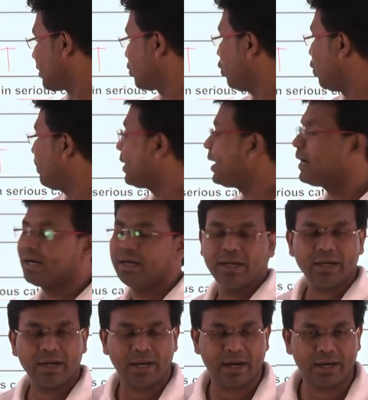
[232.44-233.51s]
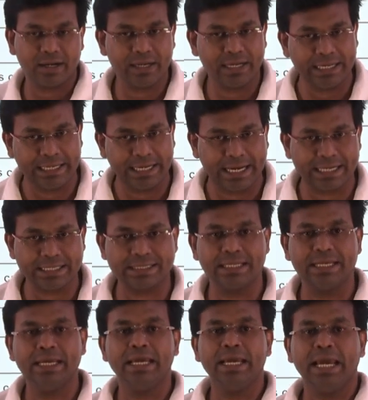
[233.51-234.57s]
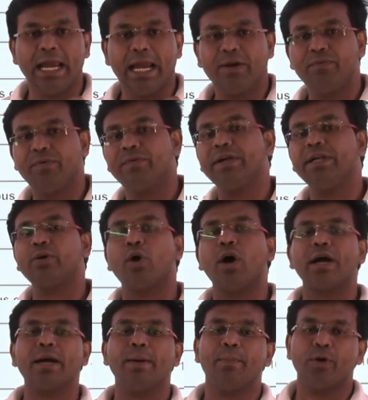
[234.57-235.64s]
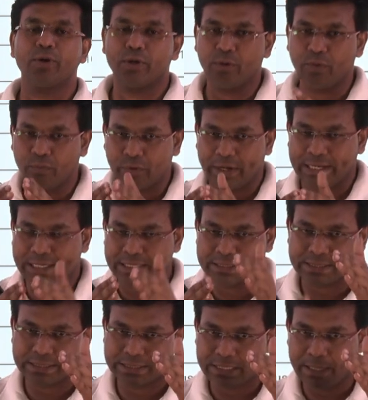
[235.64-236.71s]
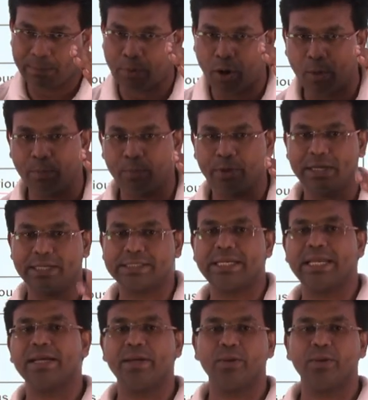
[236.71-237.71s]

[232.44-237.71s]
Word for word: Global Hunger Index, and we will talk about various subcomponents,